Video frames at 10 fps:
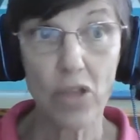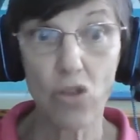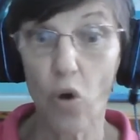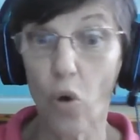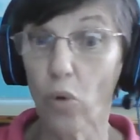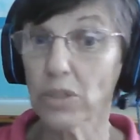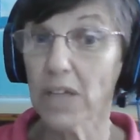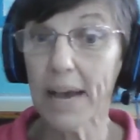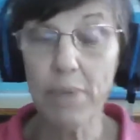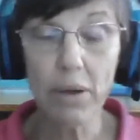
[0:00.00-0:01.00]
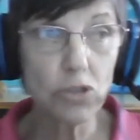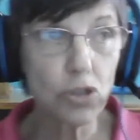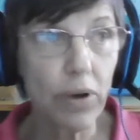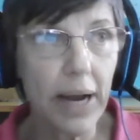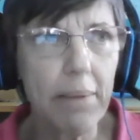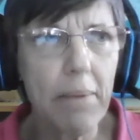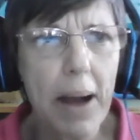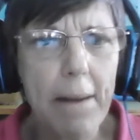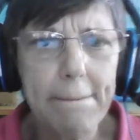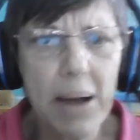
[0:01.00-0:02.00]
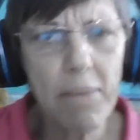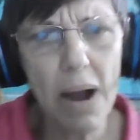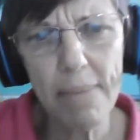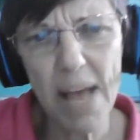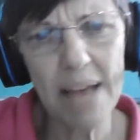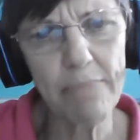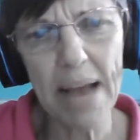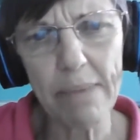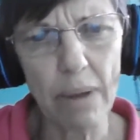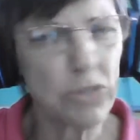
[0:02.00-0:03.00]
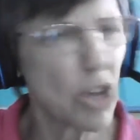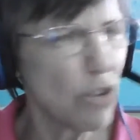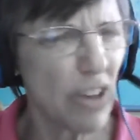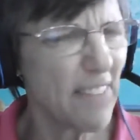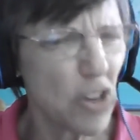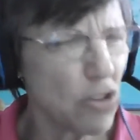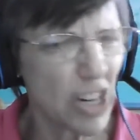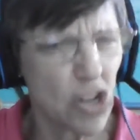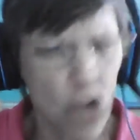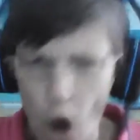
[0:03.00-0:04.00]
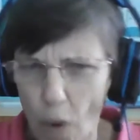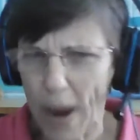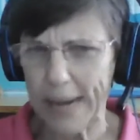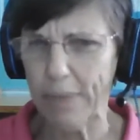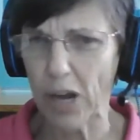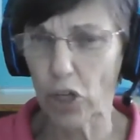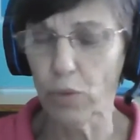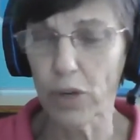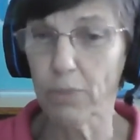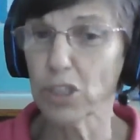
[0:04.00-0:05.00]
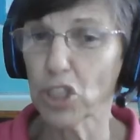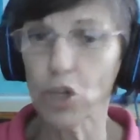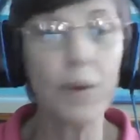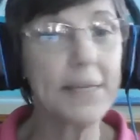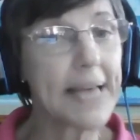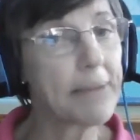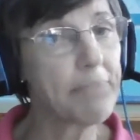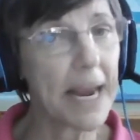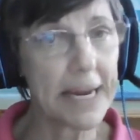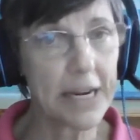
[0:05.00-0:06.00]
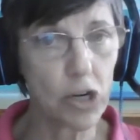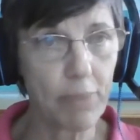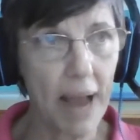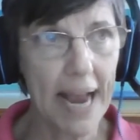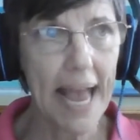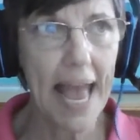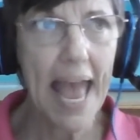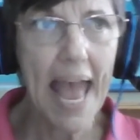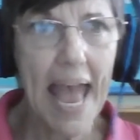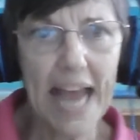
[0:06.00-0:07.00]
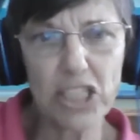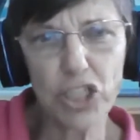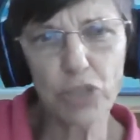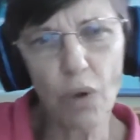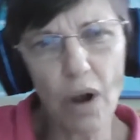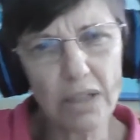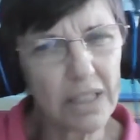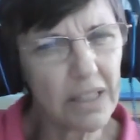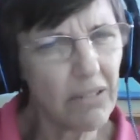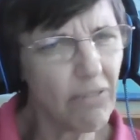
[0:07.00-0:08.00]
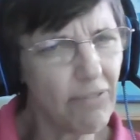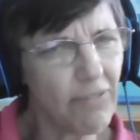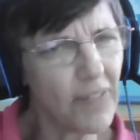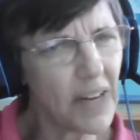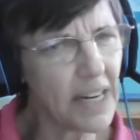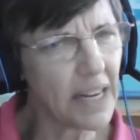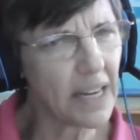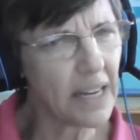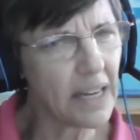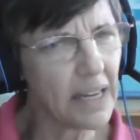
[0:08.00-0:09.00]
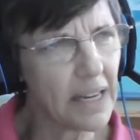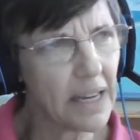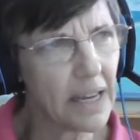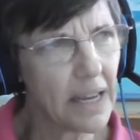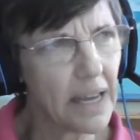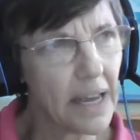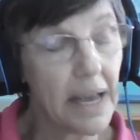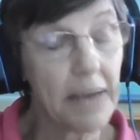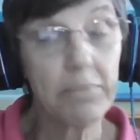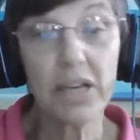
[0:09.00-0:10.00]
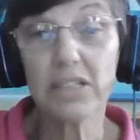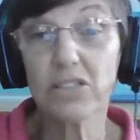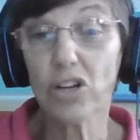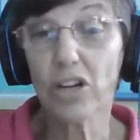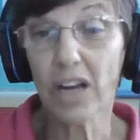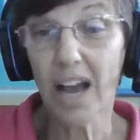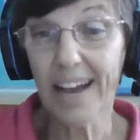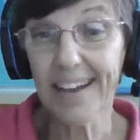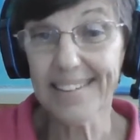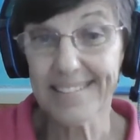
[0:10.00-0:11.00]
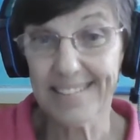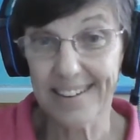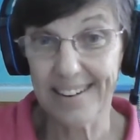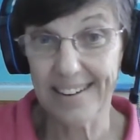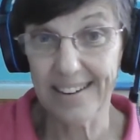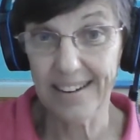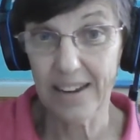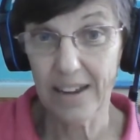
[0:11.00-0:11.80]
The whole time I was growing up, my mama had back problems. Oh, if you didn't know any better, you wouldn't know, but she always had pain in her back. And she walked a little funny because her cousin